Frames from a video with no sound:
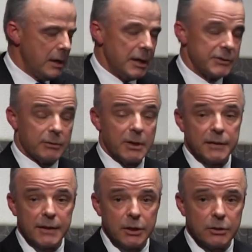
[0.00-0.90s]
Is there
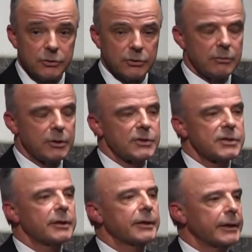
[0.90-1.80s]
anything you can do? And I
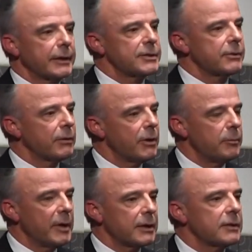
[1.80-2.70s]
said, okay. So I
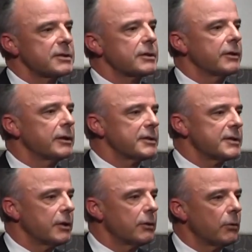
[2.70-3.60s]
wrote back to this guy and I
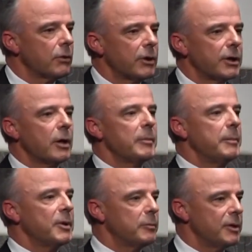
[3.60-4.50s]
said, oh, all right, I'm
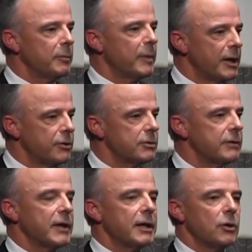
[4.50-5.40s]
happy to be a patron
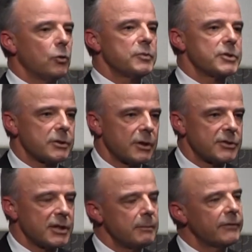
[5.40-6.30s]
if that helps. I
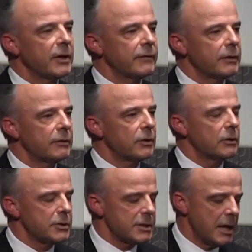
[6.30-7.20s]
sent him
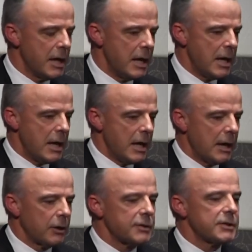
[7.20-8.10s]
$500.
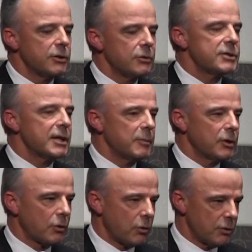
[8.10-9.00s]
And I said, you send me
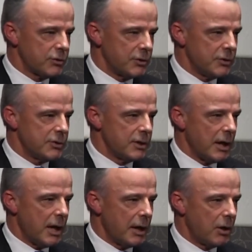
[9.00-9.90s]
the crosses
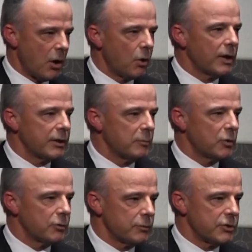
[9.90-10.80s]
and I'll get them
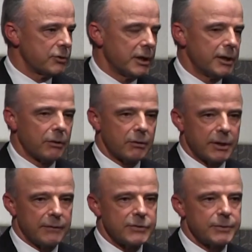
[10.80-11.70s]
onto Australian
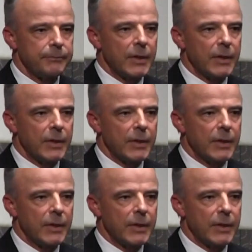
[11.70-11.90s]
graves.